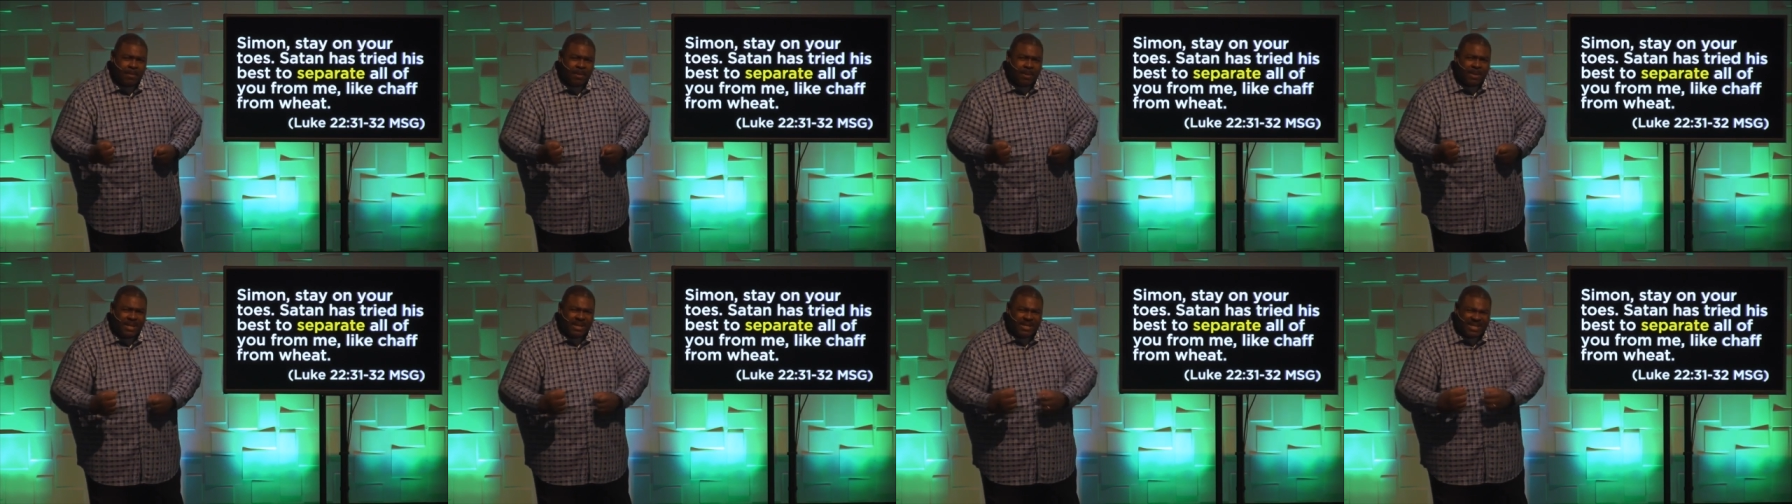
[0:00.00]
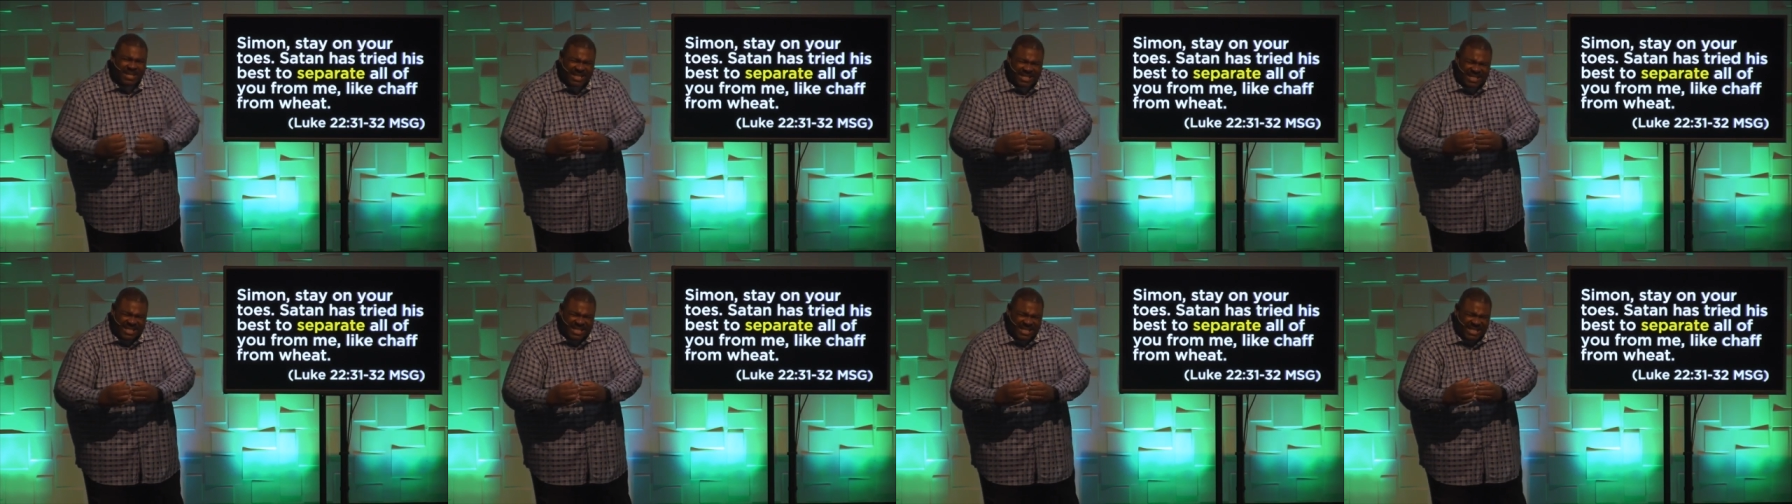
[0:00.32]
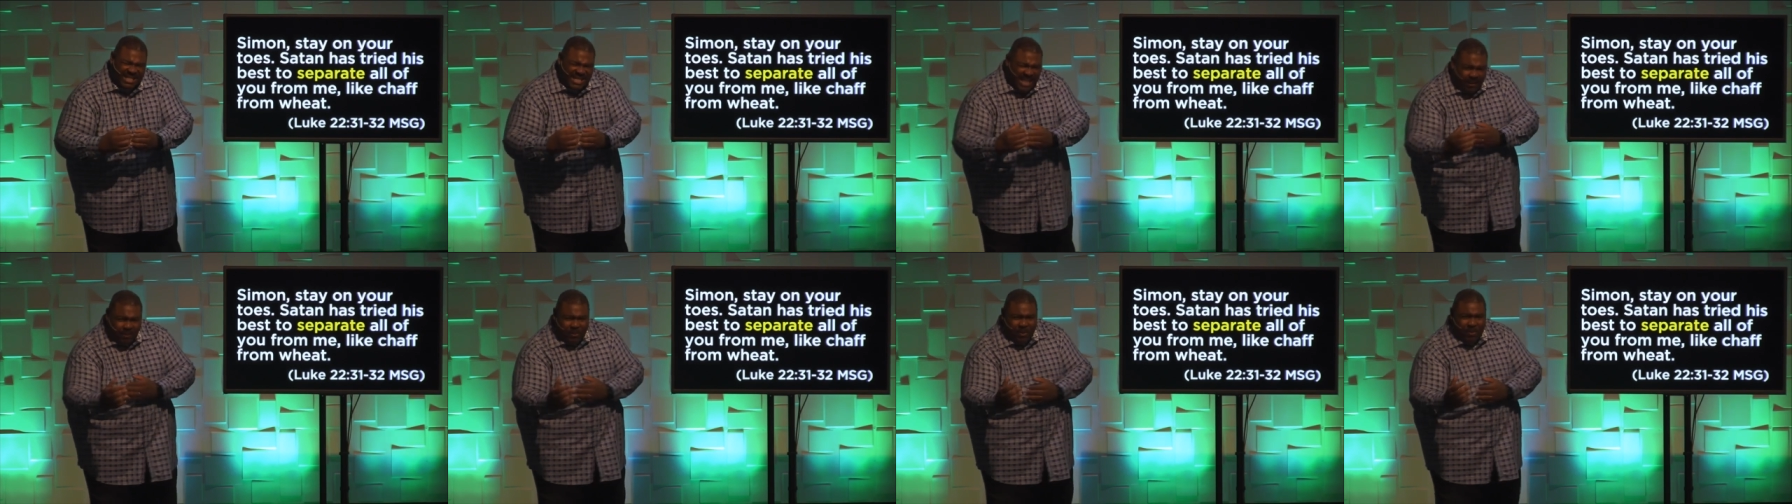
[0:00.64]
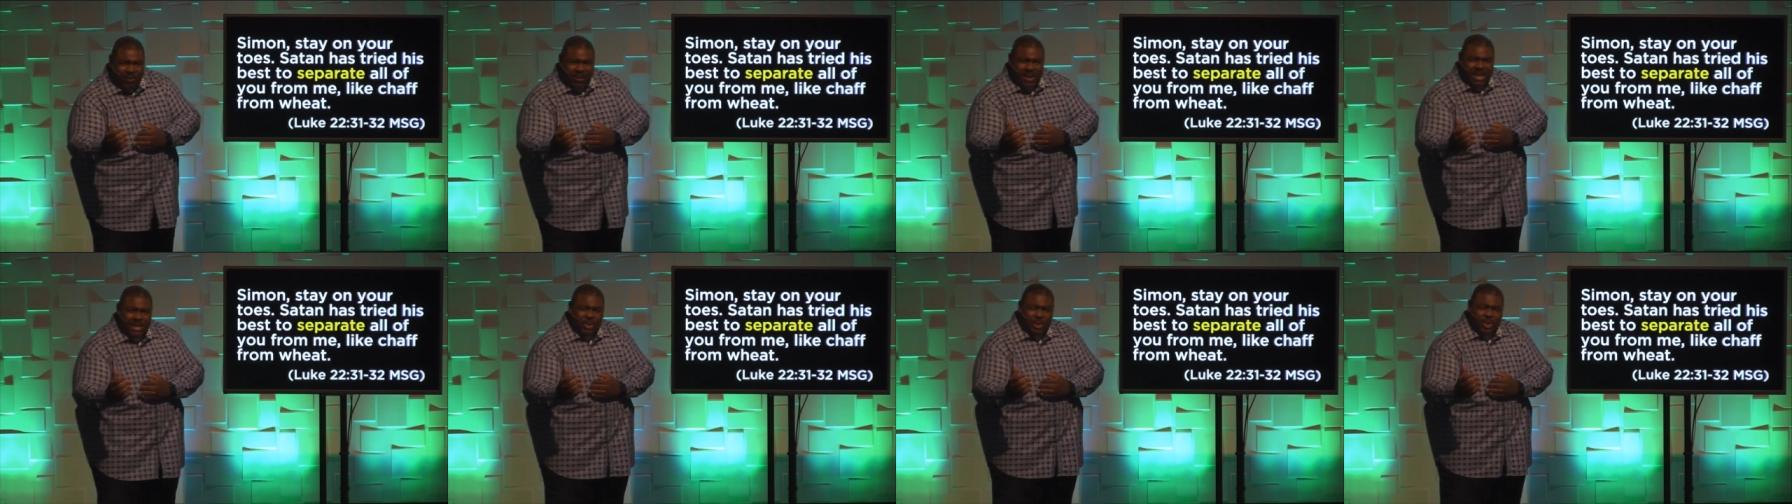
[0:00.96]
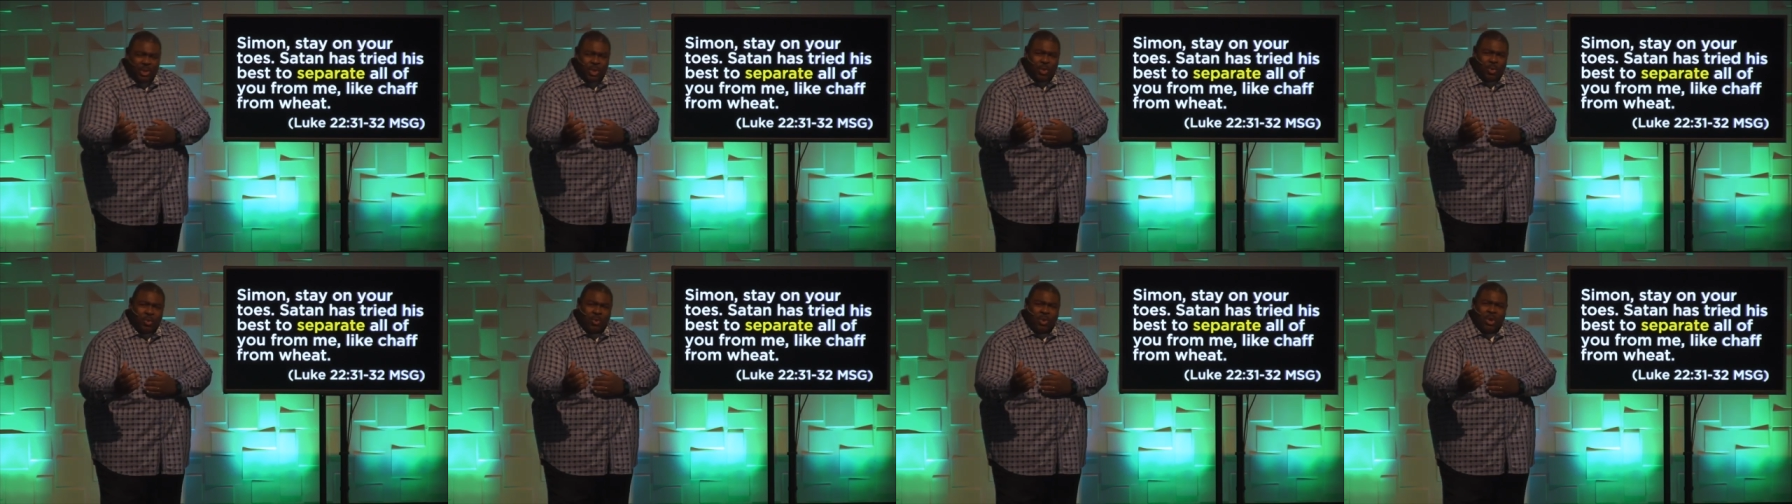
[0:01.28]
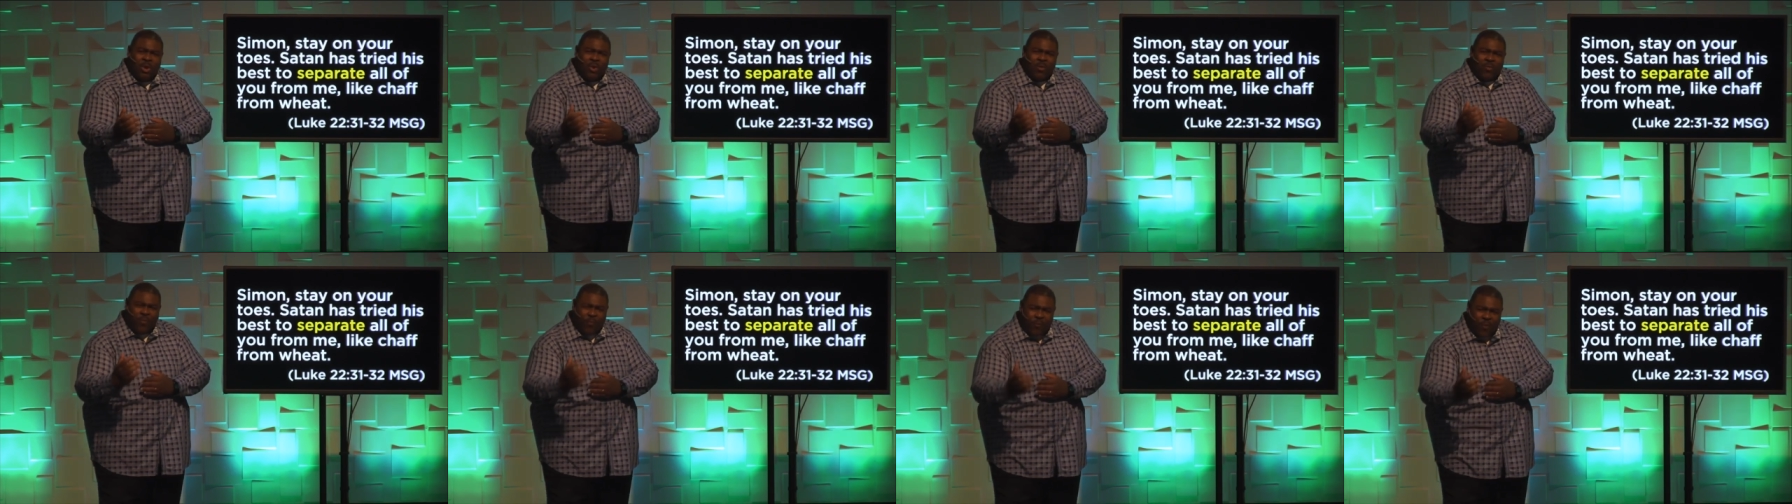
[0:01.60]
to separate you
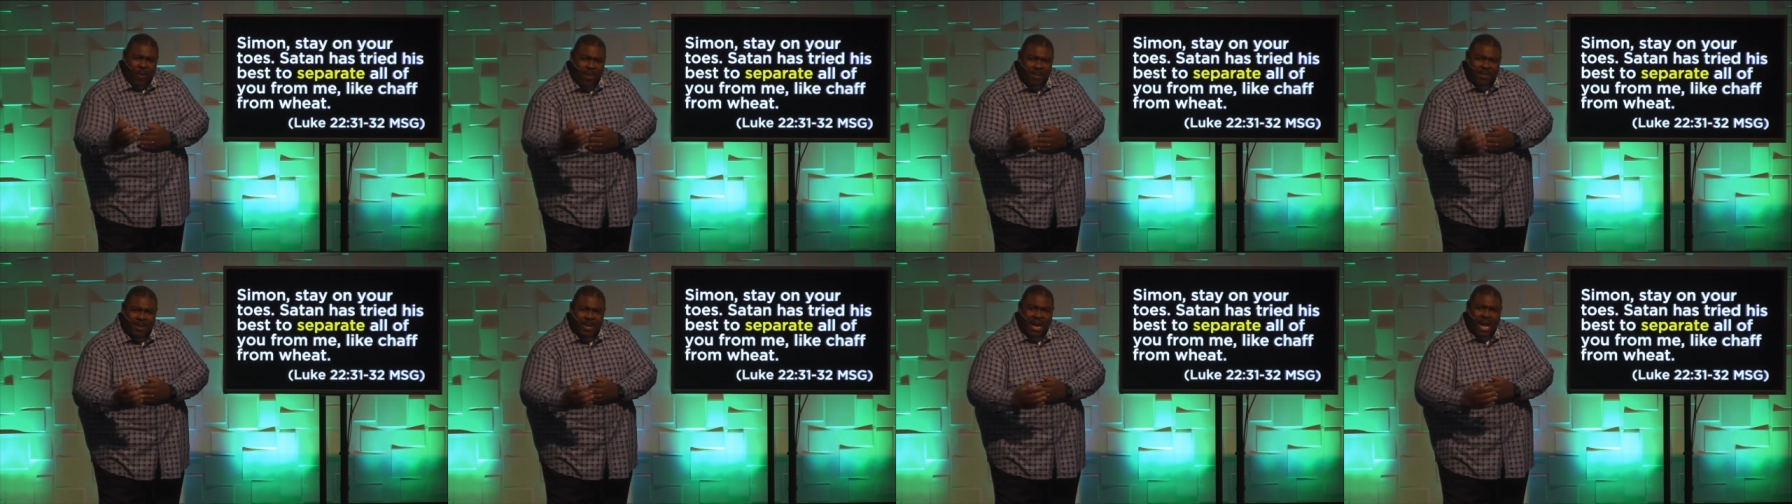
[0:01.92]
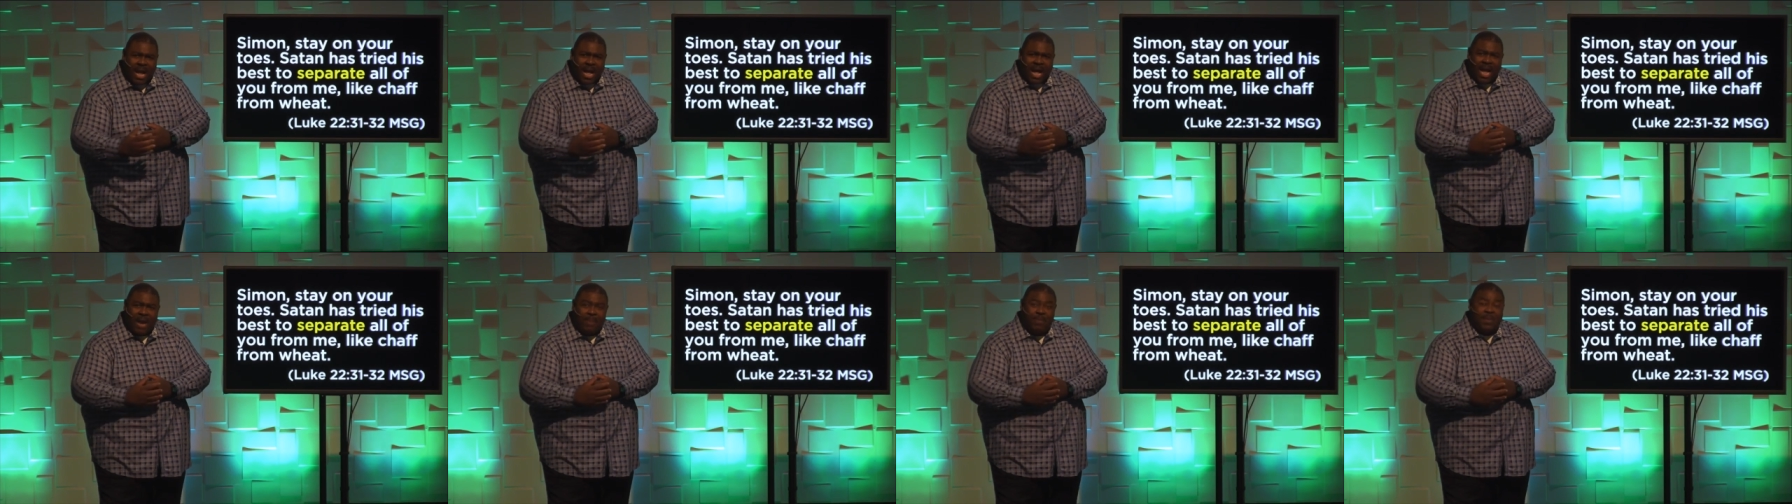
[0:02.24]
from God.